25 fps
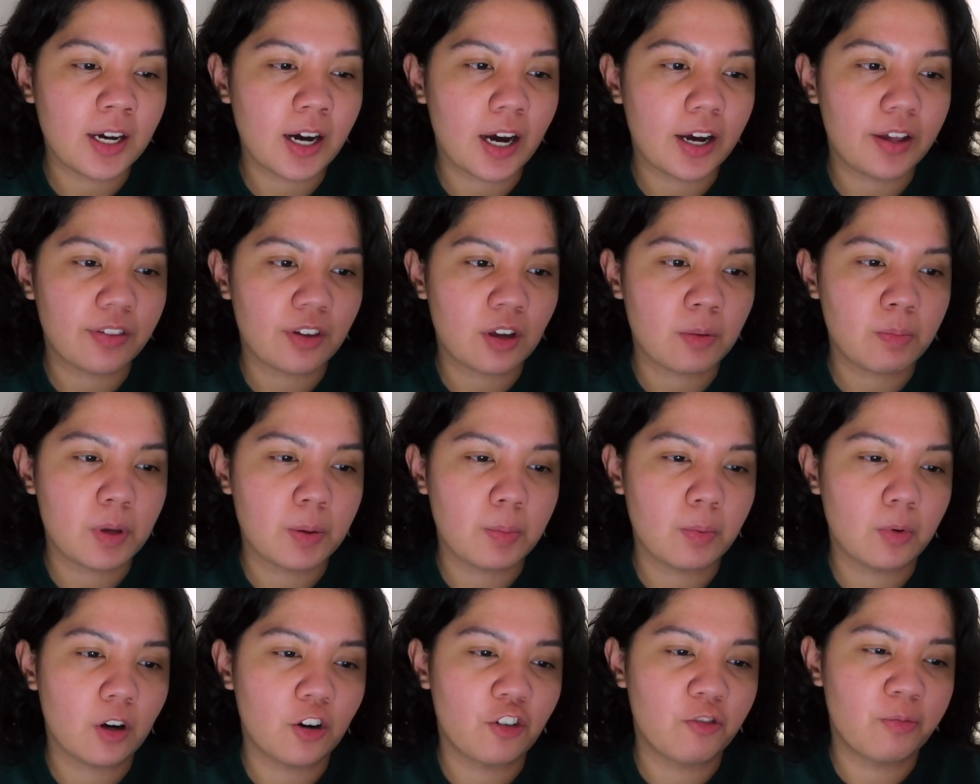I think
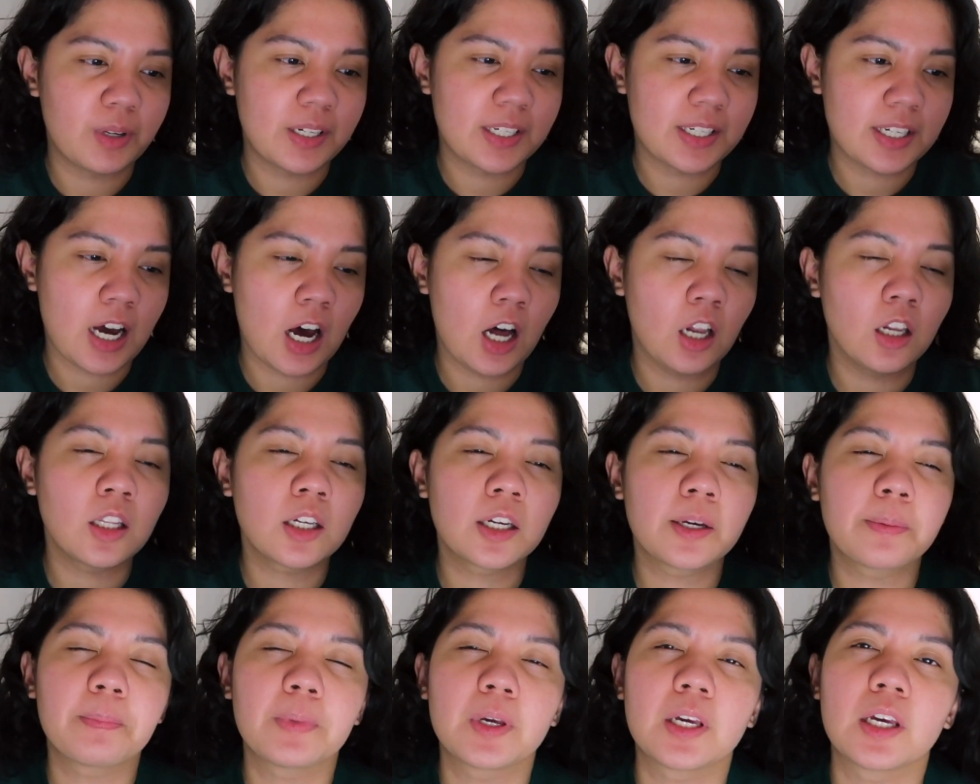people have been
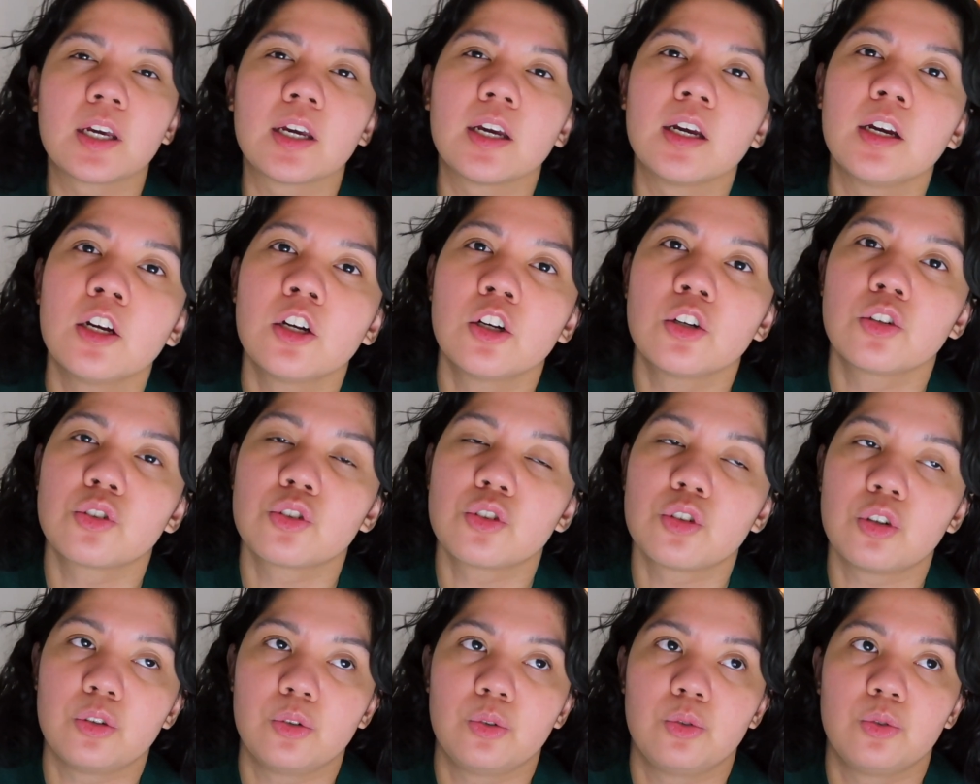telling me
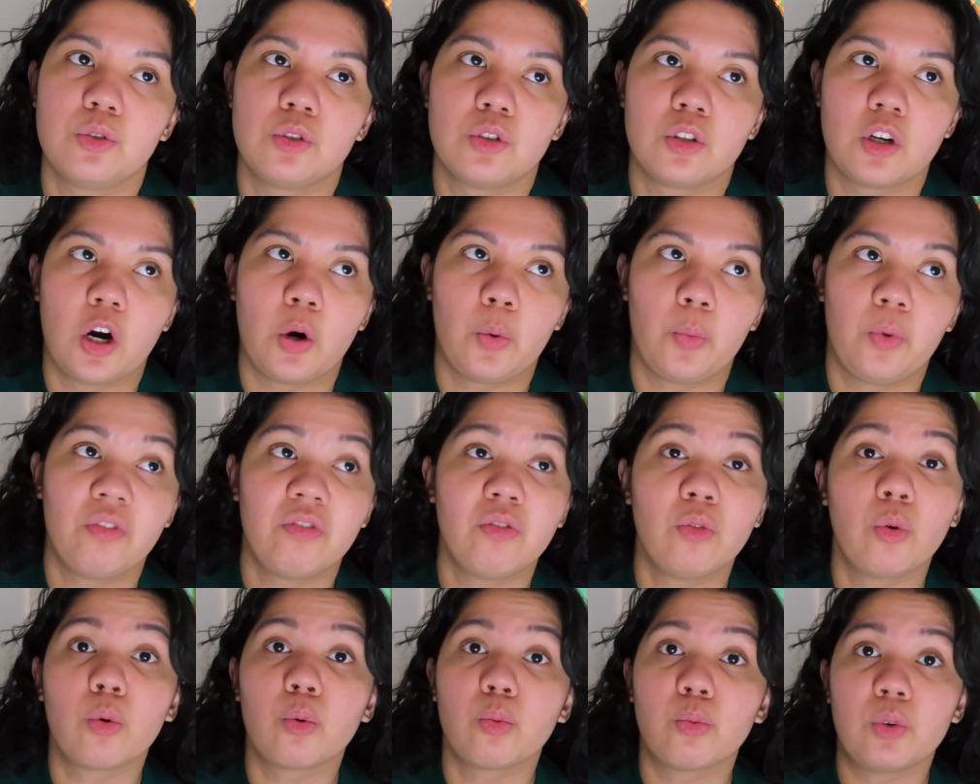to start with
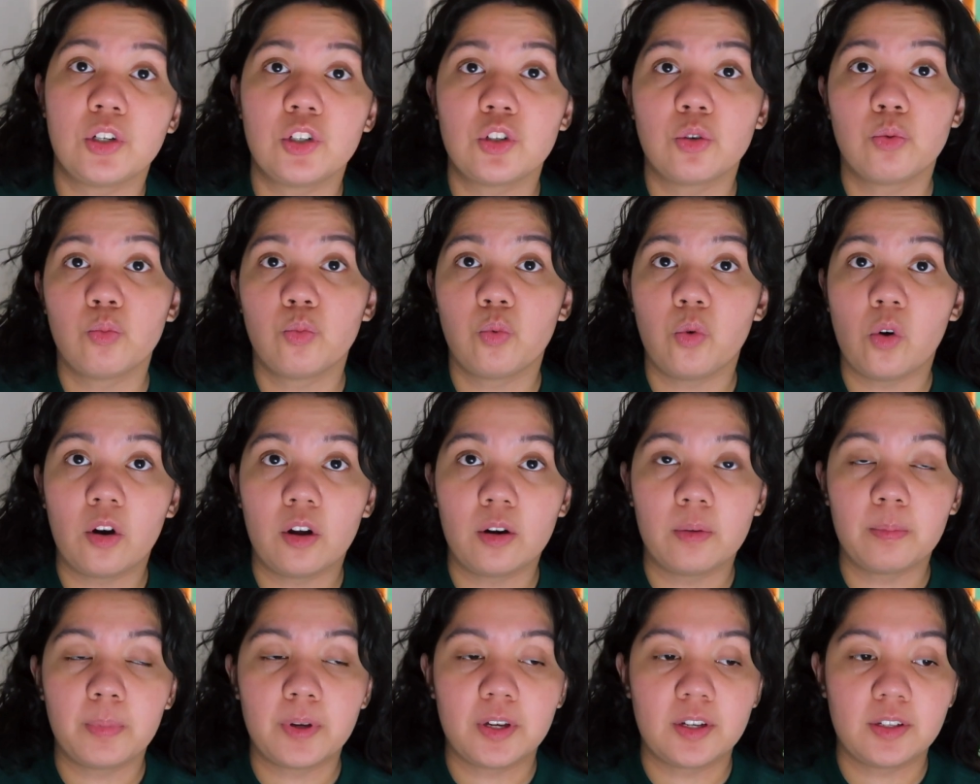Norwegian
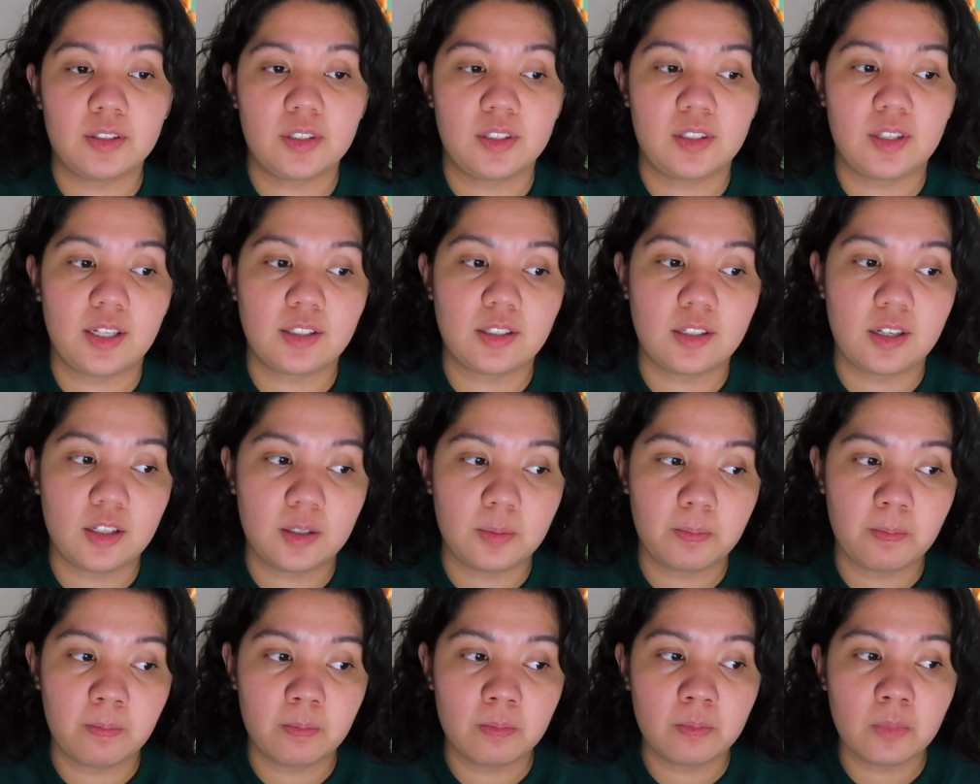Wood because that's
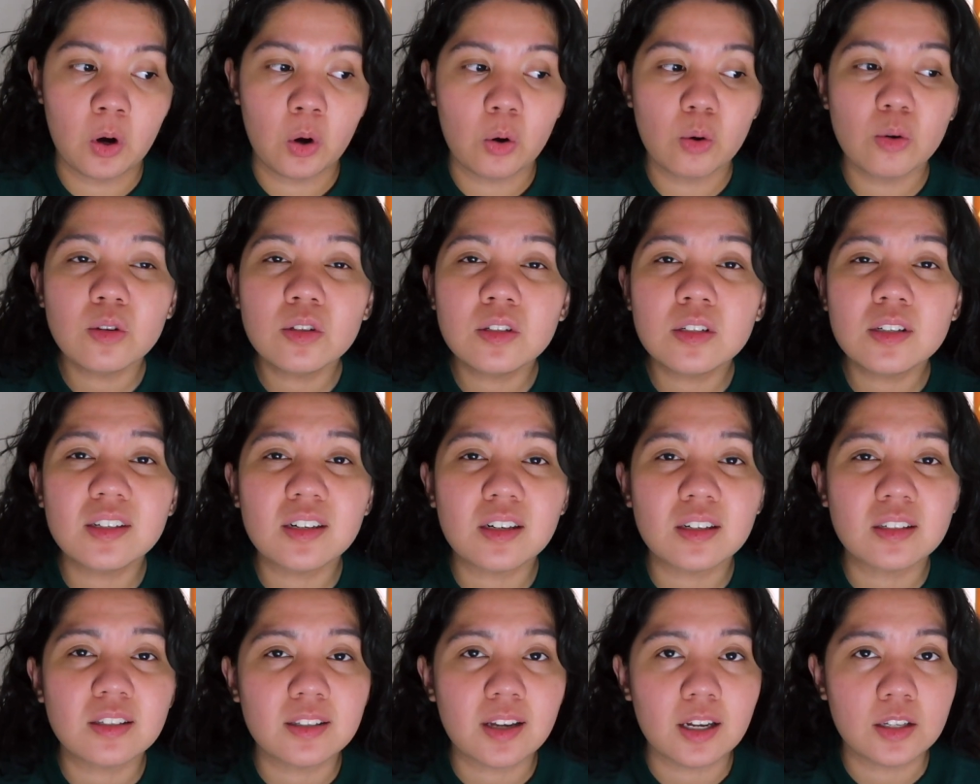his most
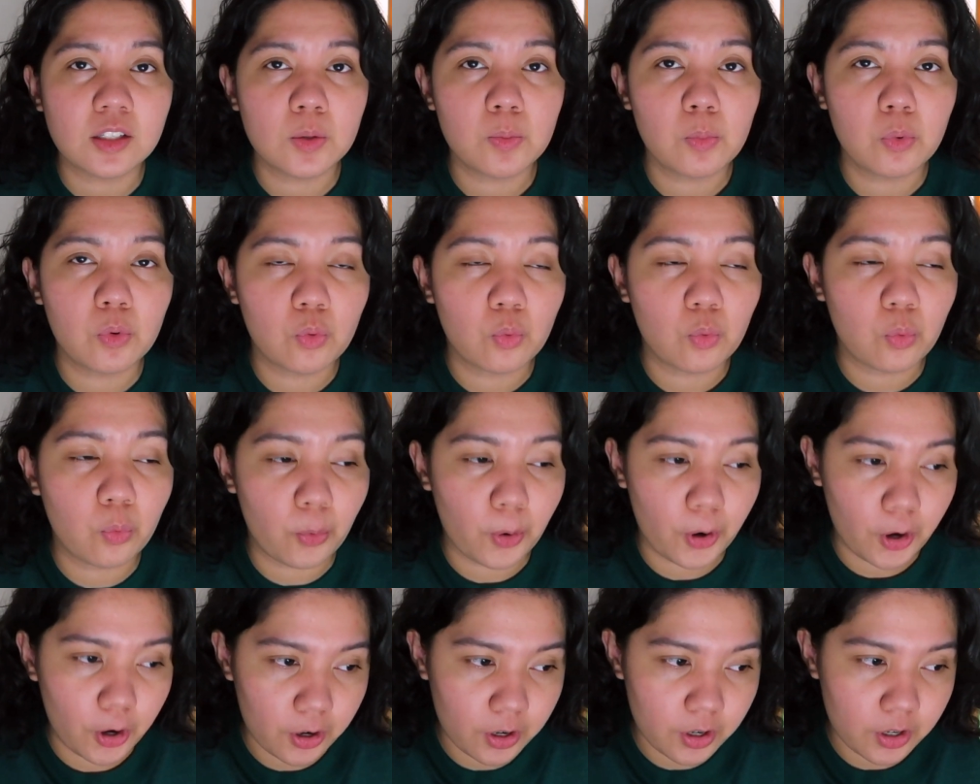accessible
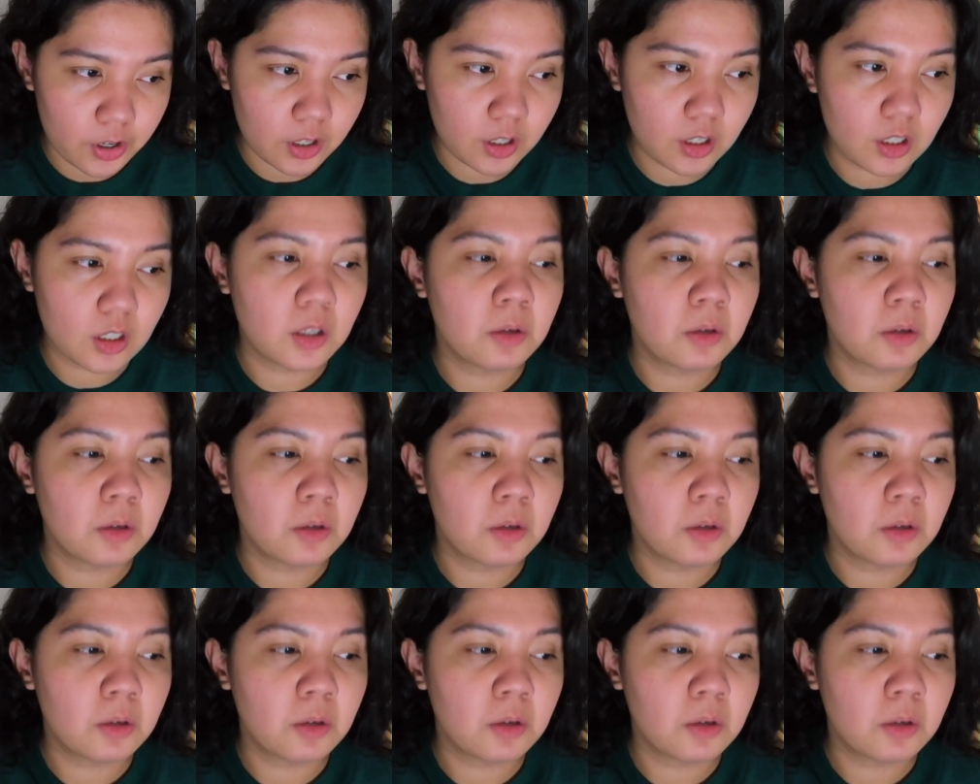work.